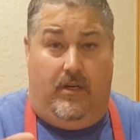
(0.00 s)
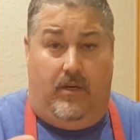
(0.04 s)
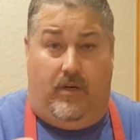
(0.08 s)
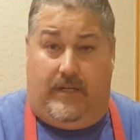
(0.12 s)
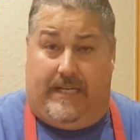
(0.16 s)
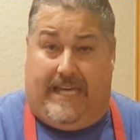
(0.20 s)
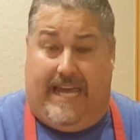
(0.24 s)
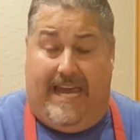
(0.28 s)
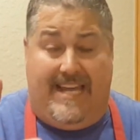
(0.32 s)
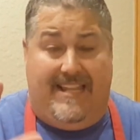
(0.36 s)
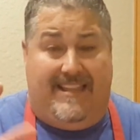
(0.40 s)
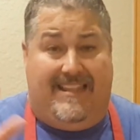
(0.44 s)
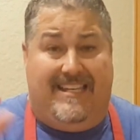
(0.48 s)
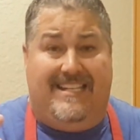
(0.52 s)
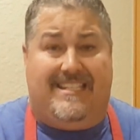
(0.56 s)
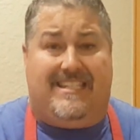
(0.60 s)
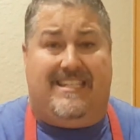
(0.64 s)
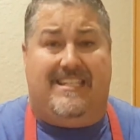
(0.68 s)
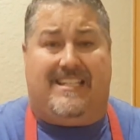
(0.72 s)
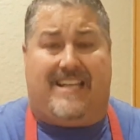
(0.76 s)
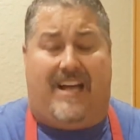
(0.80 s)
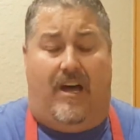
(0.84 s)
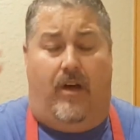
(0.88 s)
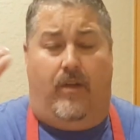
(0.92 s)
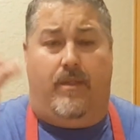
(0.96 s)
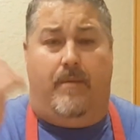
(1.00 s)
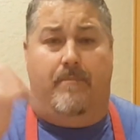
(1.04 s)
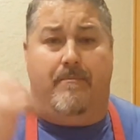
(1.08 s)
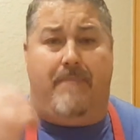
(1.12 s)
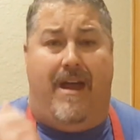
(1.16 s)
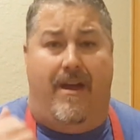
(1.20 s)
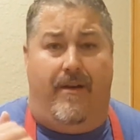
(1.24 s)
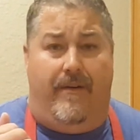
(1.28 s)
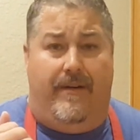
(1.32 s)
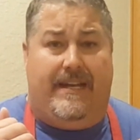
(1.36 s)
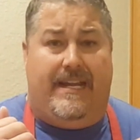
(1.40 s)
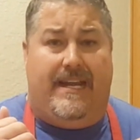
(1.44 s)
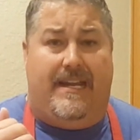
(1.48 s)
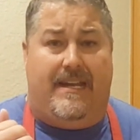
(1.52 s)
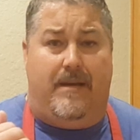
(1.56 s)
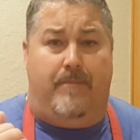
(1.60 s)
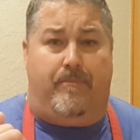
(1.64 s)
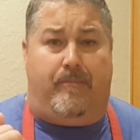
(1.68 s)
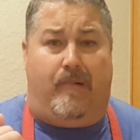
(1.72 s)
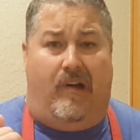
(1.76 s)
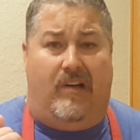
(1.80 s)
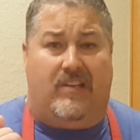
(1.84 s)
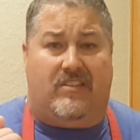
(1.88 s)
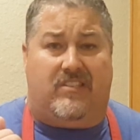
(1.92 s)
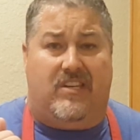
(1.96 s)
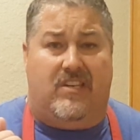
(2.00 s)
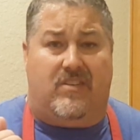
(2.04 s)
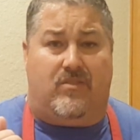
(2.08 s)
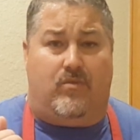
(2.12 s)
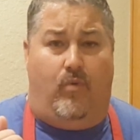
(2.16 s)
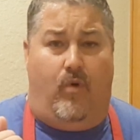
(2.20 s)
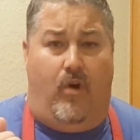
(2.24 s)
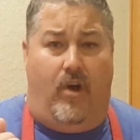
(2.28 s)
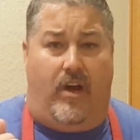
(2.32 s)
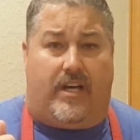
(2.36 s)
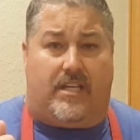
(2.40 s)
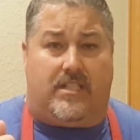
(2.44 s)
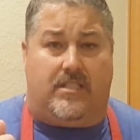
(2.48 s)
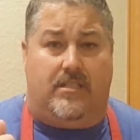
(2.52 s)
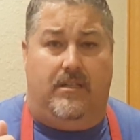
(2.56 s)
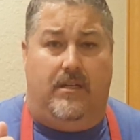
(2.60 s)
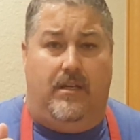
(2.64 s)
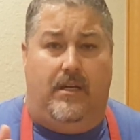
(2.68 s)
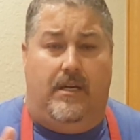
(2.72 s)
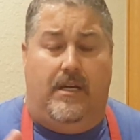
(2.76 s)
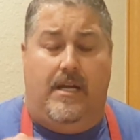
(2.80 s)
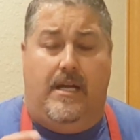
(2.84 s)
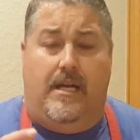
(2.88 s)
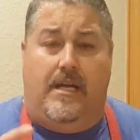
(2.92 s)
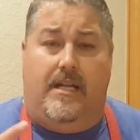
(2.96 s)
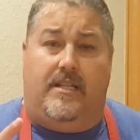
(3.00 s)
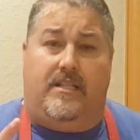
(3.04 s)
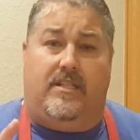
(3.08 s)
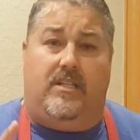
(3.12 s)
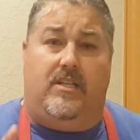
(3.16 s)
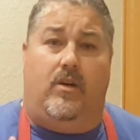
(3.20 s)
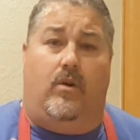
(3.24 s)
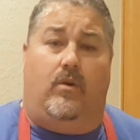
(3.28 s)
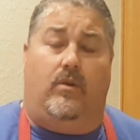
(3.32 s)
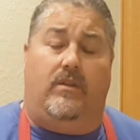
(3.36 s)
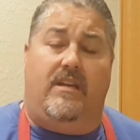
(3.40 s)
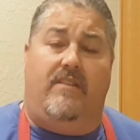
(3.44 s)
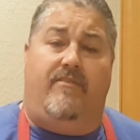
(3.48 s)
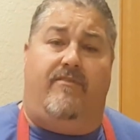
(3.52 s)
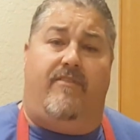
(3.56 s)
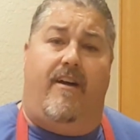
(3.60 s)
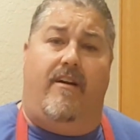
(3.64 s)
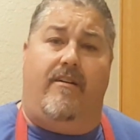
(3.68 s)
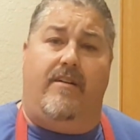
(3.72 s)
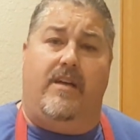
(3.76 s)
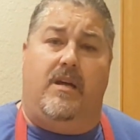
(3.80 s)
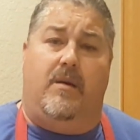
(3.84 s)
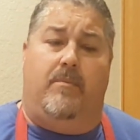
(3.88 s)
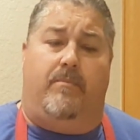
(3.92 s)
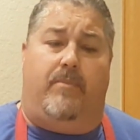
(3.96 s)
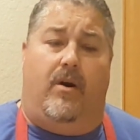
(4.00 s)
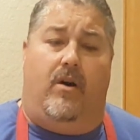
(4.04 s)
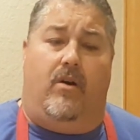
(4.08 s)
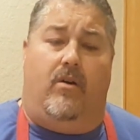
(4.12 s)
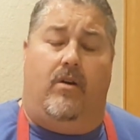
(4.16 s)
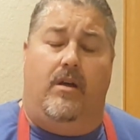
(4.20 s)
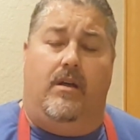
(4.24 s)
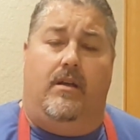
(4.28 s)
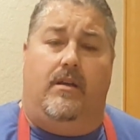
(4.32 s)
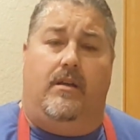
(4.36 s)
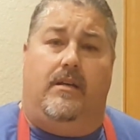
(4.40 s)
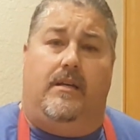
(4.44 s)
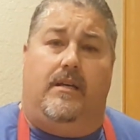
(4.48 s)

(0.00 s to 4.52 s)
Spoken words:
Okay, this is how the marinating process works. The only variable